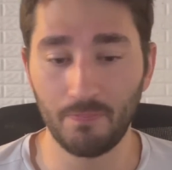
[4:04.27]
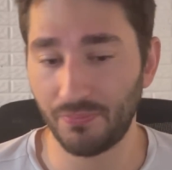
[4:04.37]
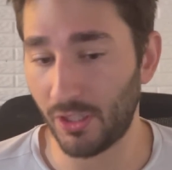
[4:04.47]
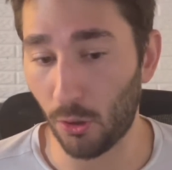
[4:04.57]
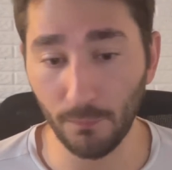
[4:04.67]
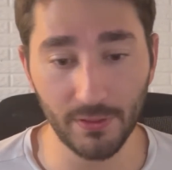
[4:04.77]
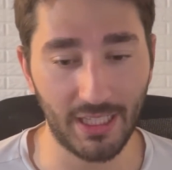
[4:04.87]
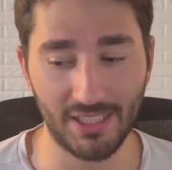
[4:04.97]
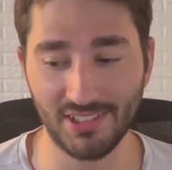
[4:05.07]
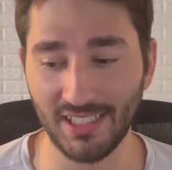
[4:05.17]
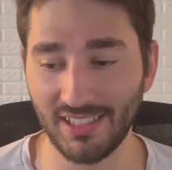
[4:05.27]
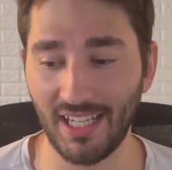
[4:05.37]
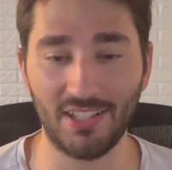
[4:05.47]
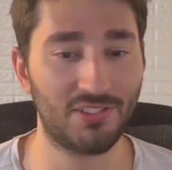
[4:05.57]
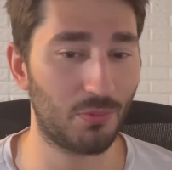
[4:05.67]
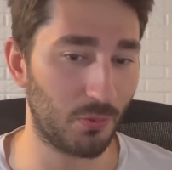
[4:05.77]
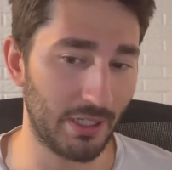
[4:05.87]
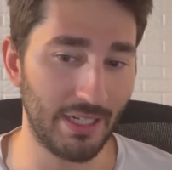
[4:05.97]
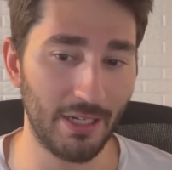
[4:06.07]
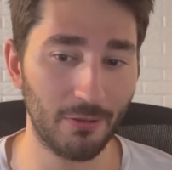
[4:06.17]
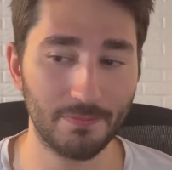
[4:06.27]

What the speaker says: hopefully that is not the case right now.